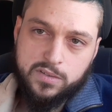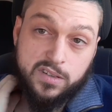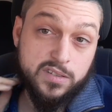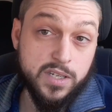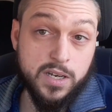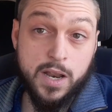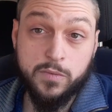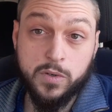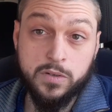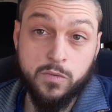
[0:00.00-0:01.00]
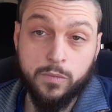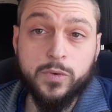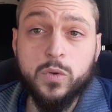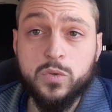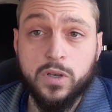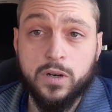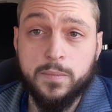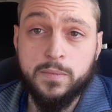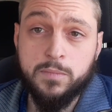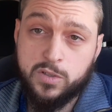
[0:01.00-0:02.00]
I just never did reviews on them,
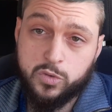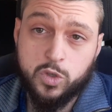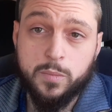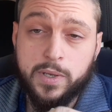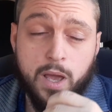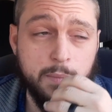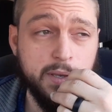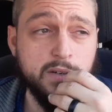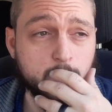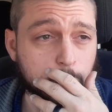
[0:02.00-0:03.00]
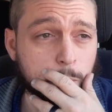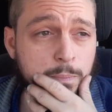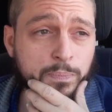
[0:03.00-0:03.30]
and Mr. Snubie got me into them.